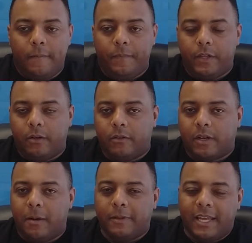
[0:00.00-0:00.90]
You know, they're
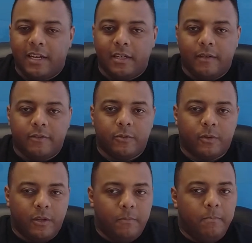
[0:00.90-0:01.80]
complicated enough to
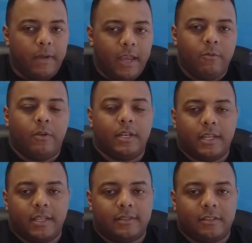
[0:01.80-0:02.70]
where you may want to
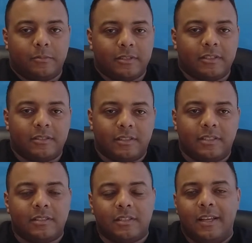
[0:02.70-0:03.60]
get some
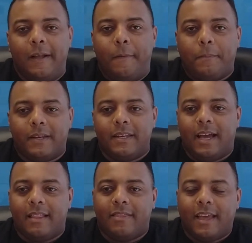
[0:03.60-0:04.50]
assistance, but
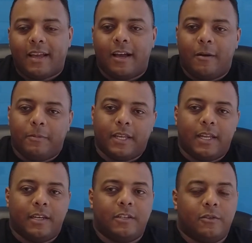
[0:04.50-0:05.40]
not that
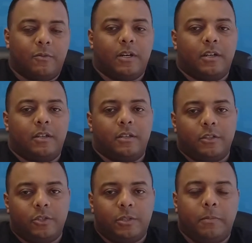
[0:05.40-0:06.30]
complicated to where
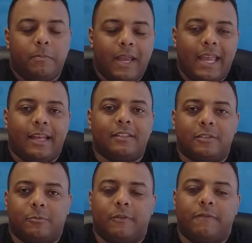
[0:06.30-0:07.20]
you should be paying
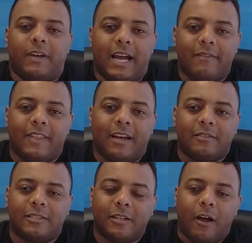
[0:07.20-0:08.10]
someone
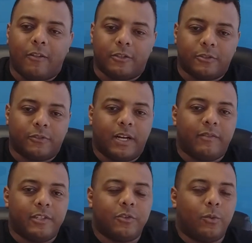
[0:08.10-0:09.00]
$5,000 for
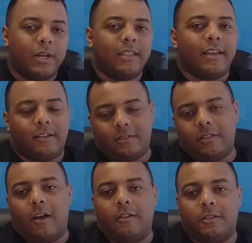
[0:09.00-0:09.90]
every
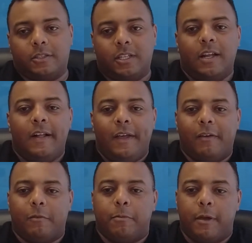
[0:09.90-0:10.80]
$20,000
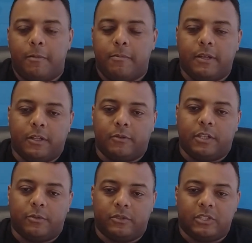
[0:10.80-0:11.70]
of a PPP loan that
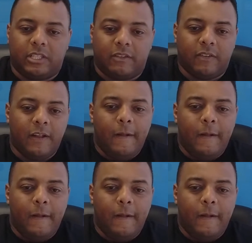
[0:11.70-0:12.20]
you receive.